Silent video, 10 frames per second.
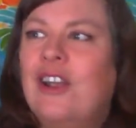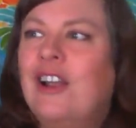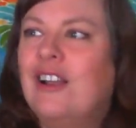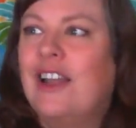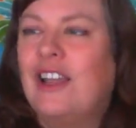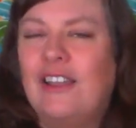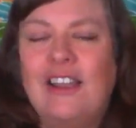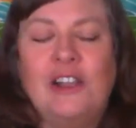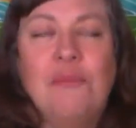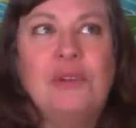like
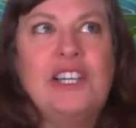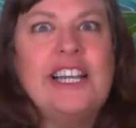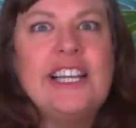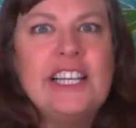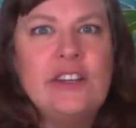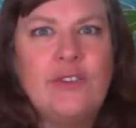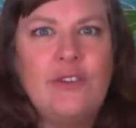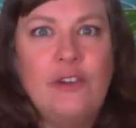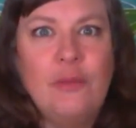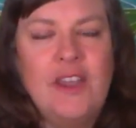it completely looks
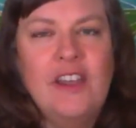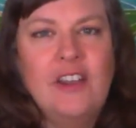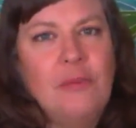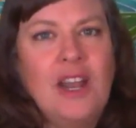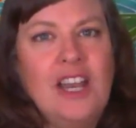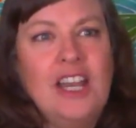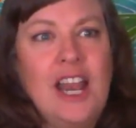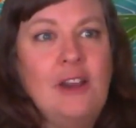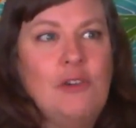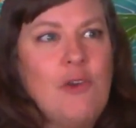European, but in
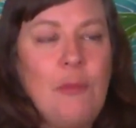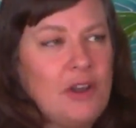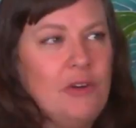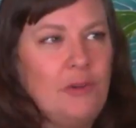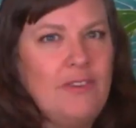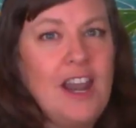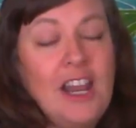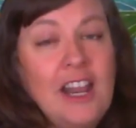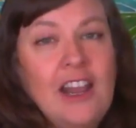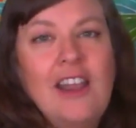a tropical
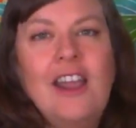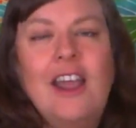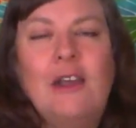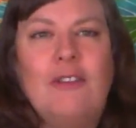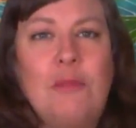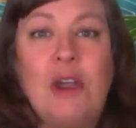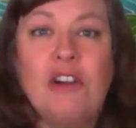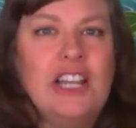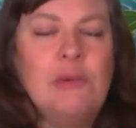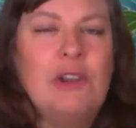setting. It's
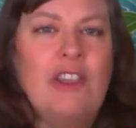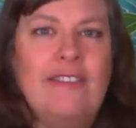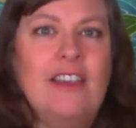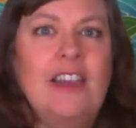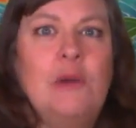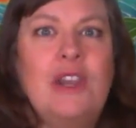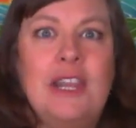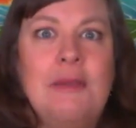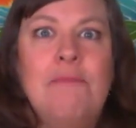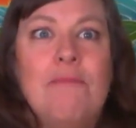apparently with the city with
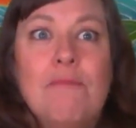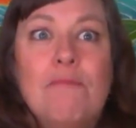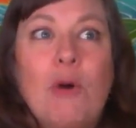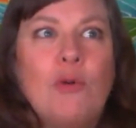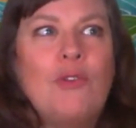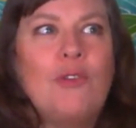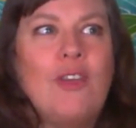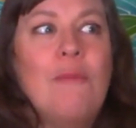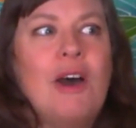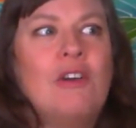the most
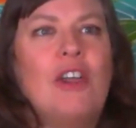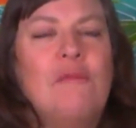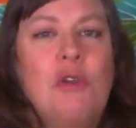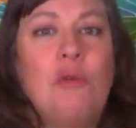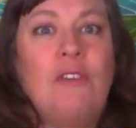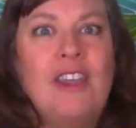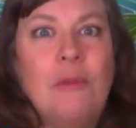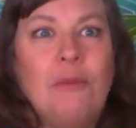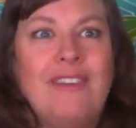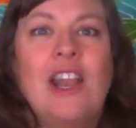amount of
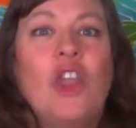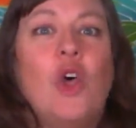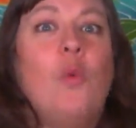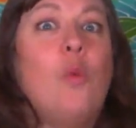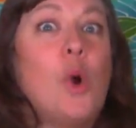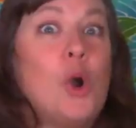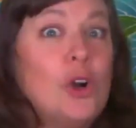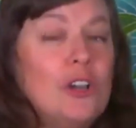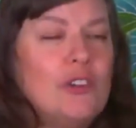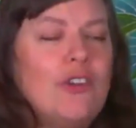museums in the
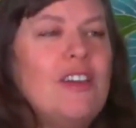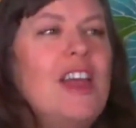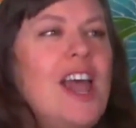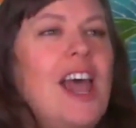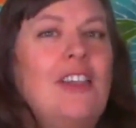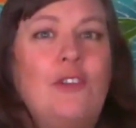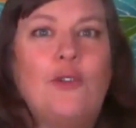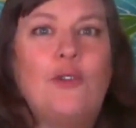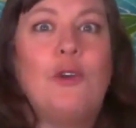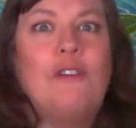world. And the
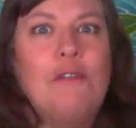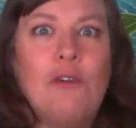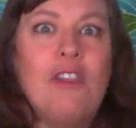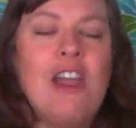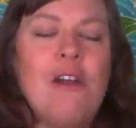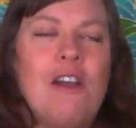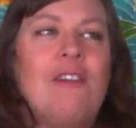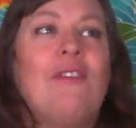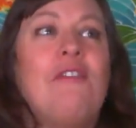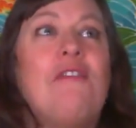street food there
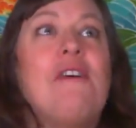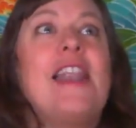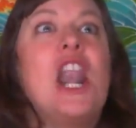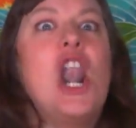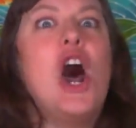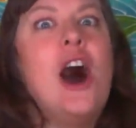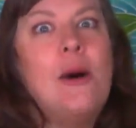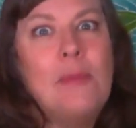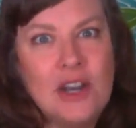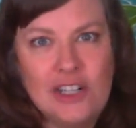is
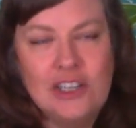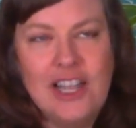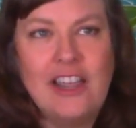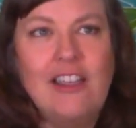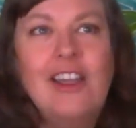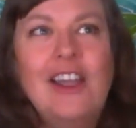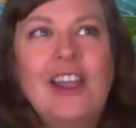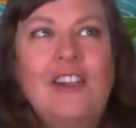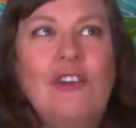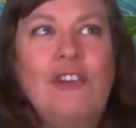phenomenal. Like,
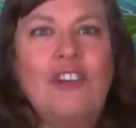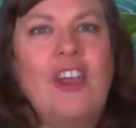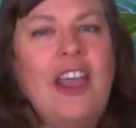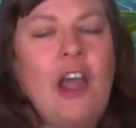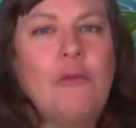you should check out